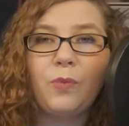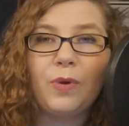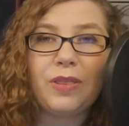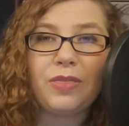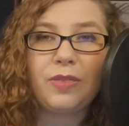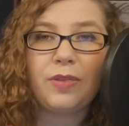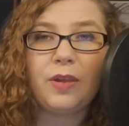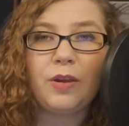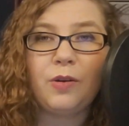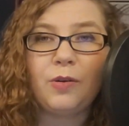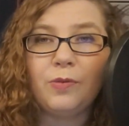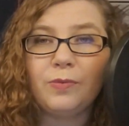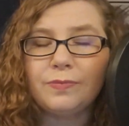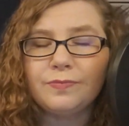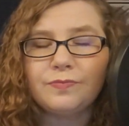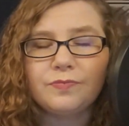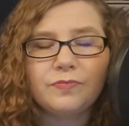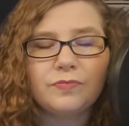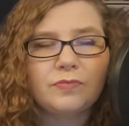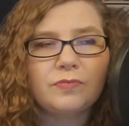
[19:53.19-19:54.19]
with you
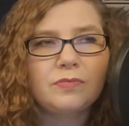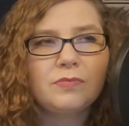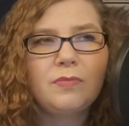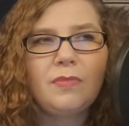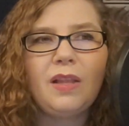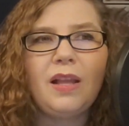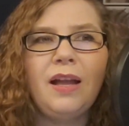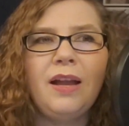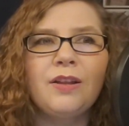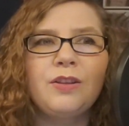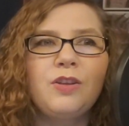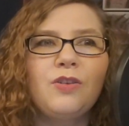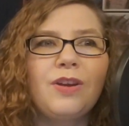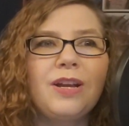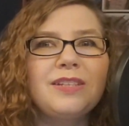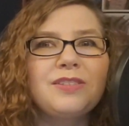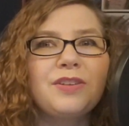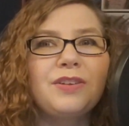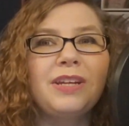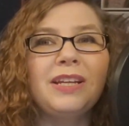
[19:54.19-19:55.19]
and you
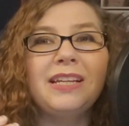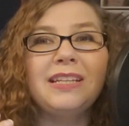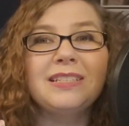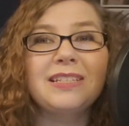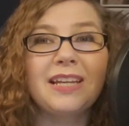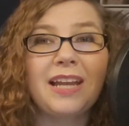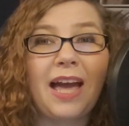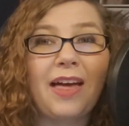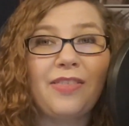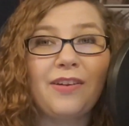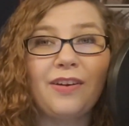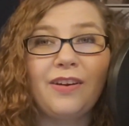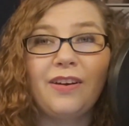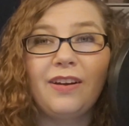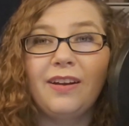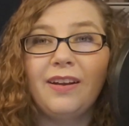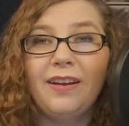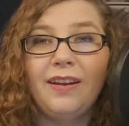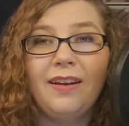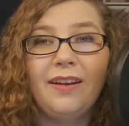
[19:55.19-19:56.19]
guys are eating together,